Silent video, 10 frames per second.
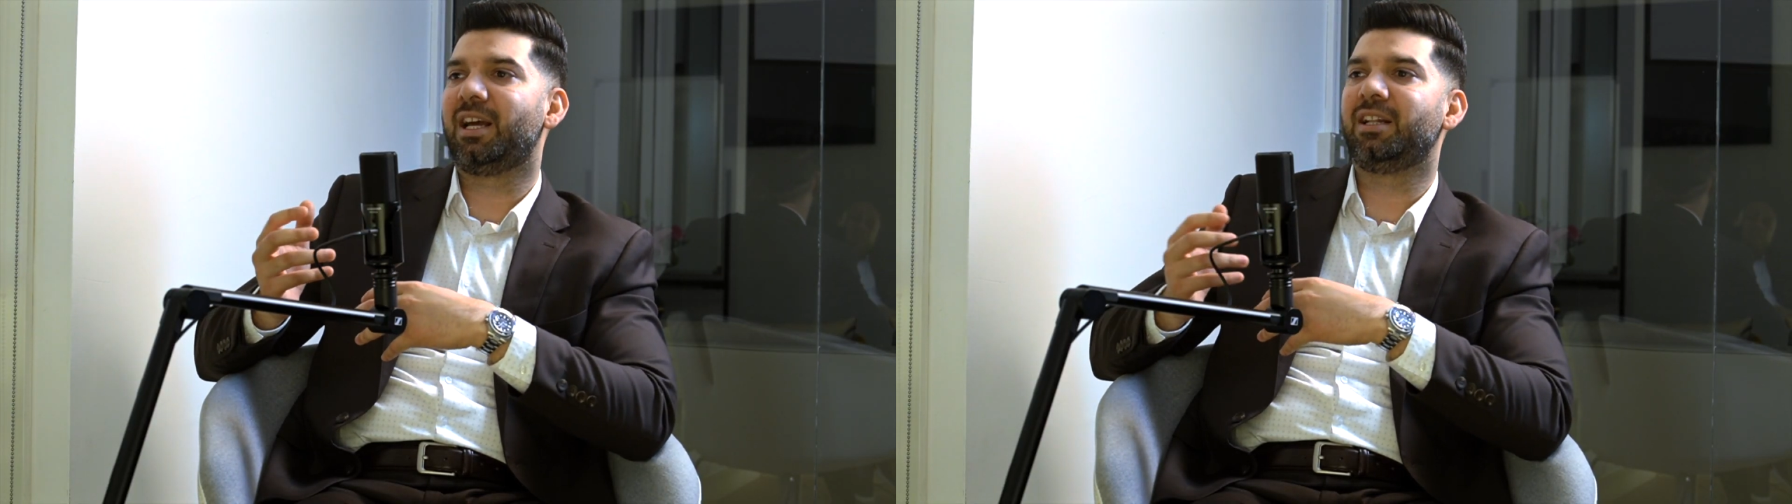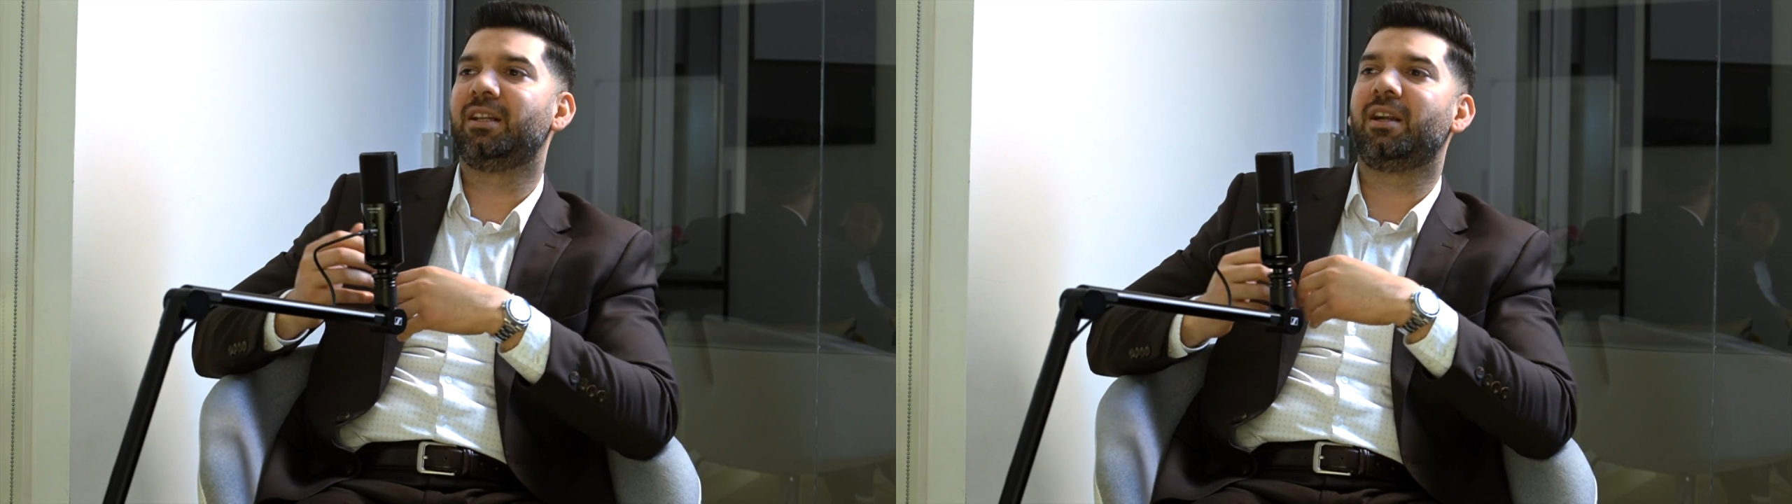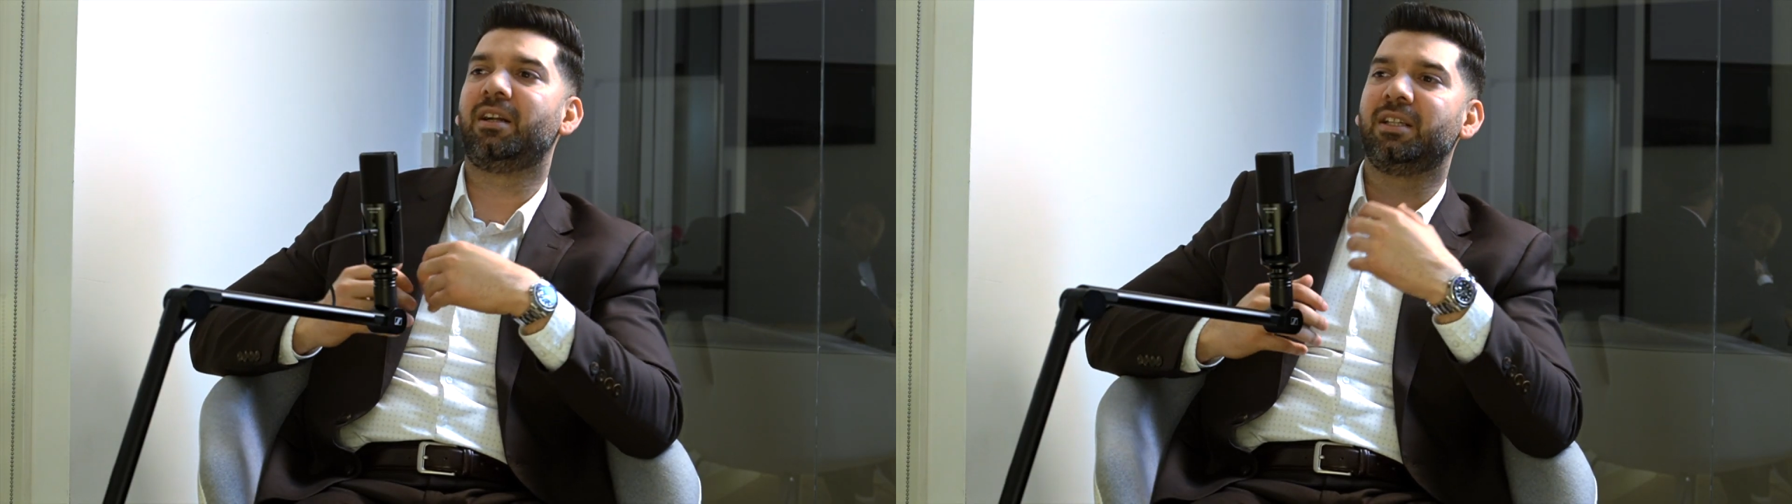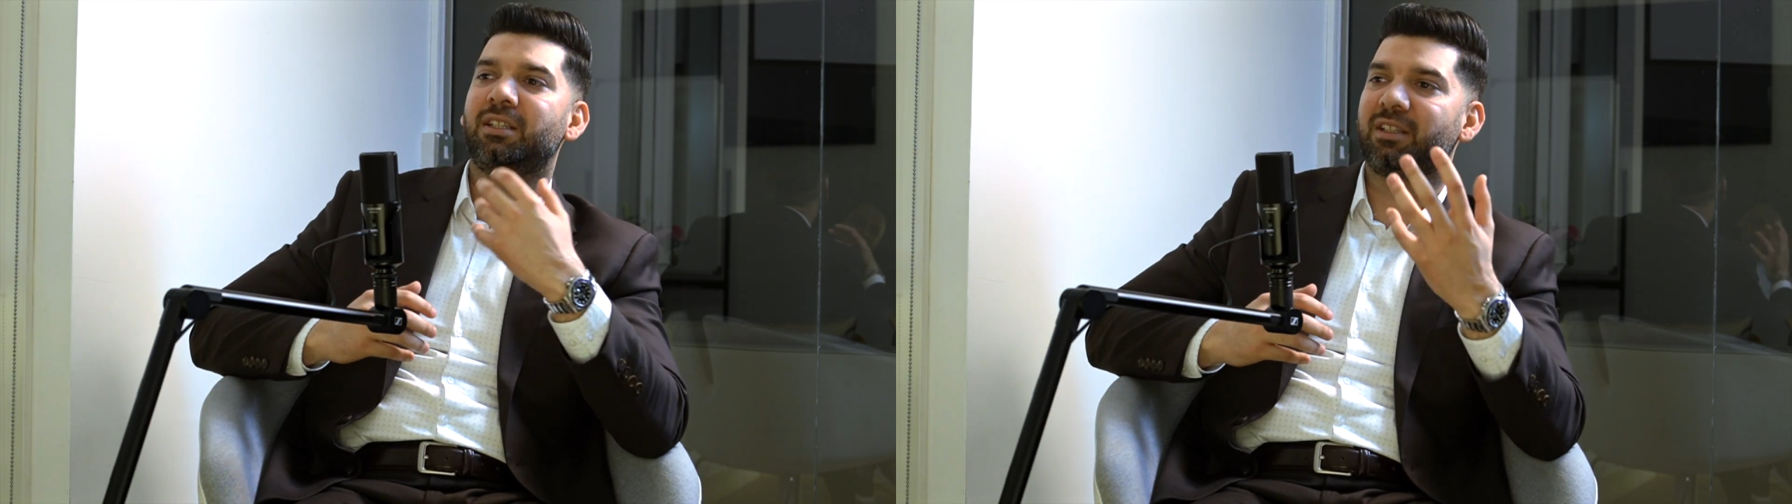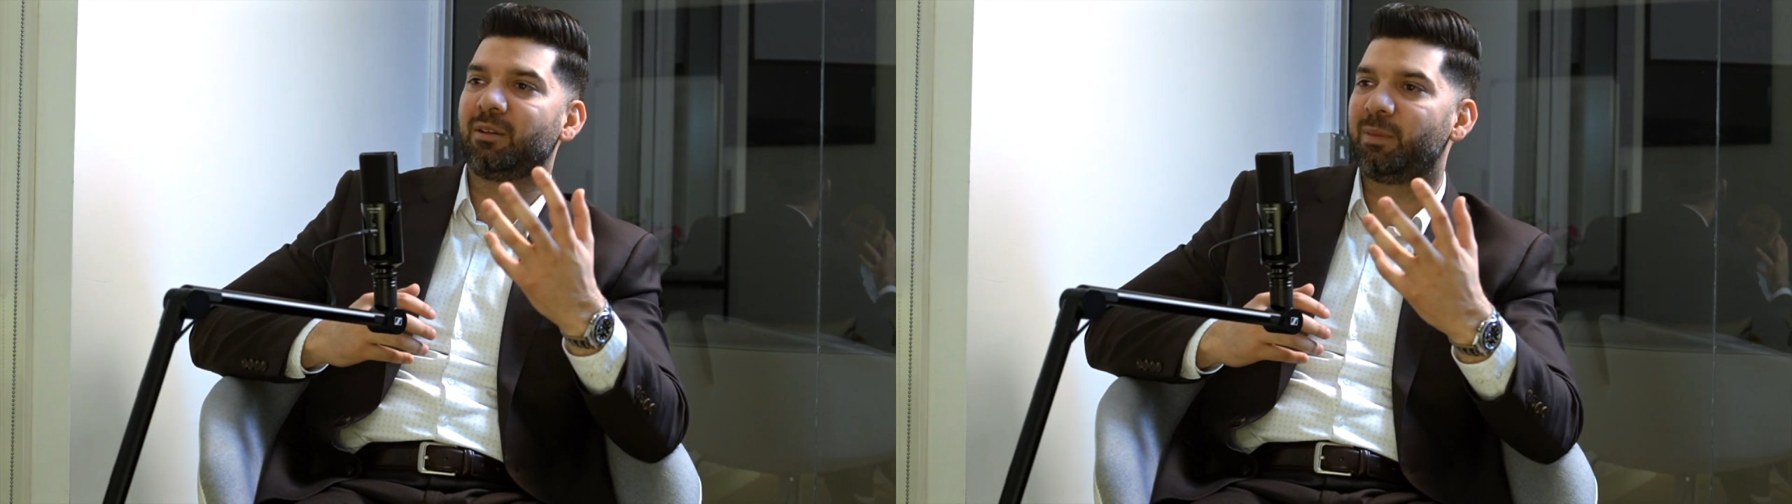and there are
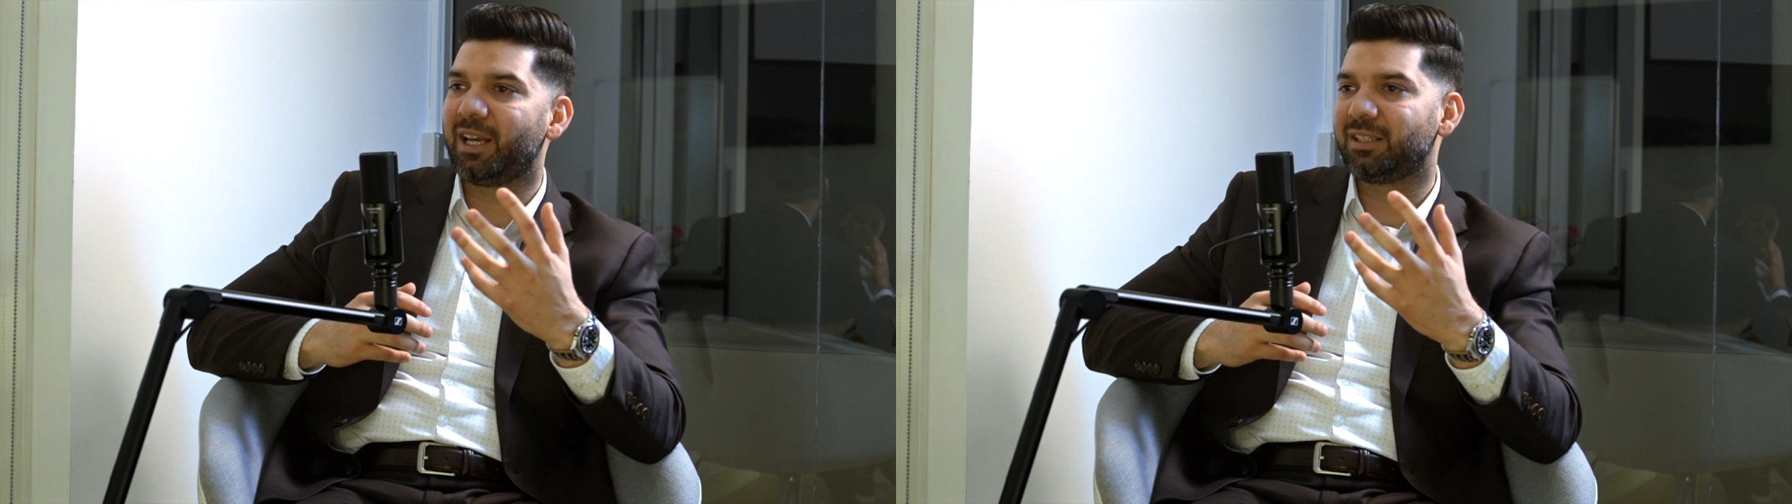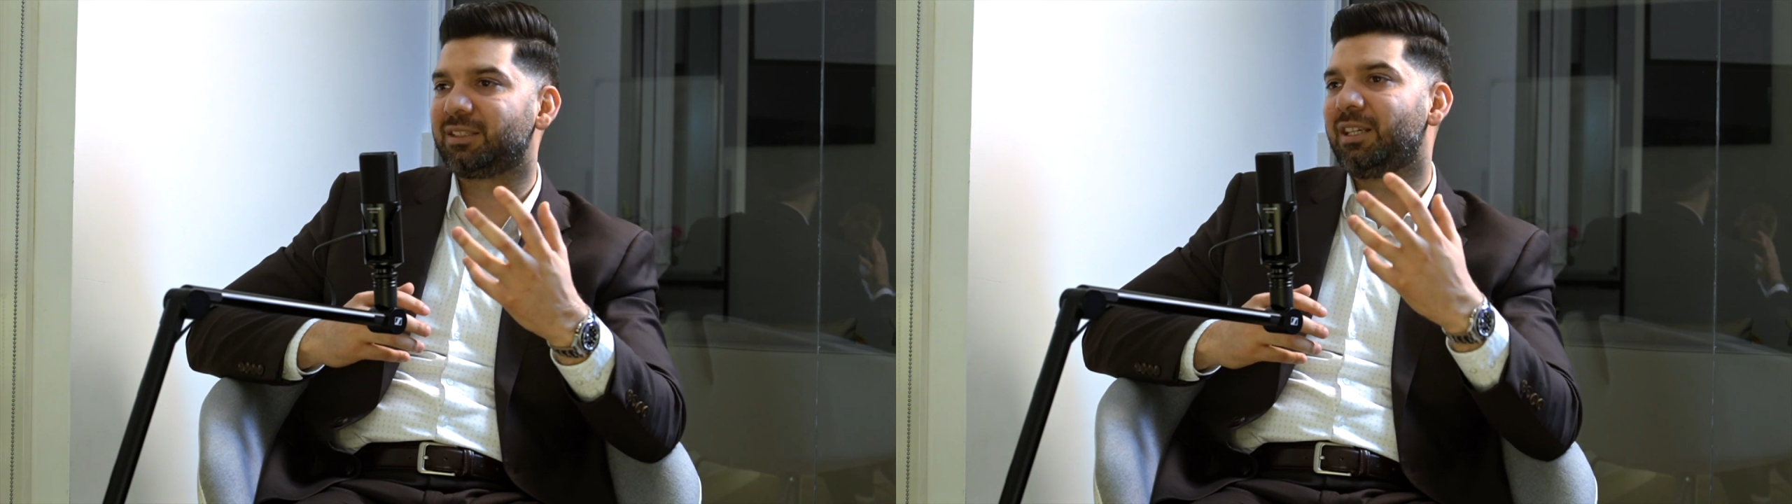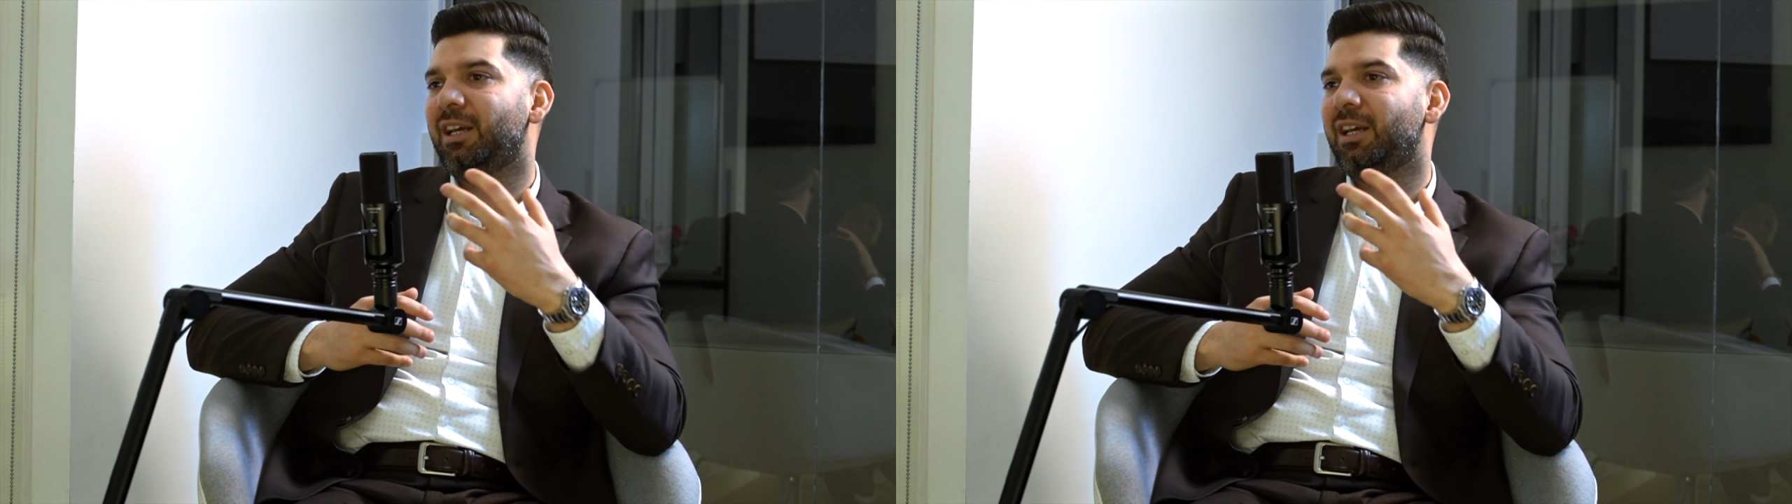digital banks.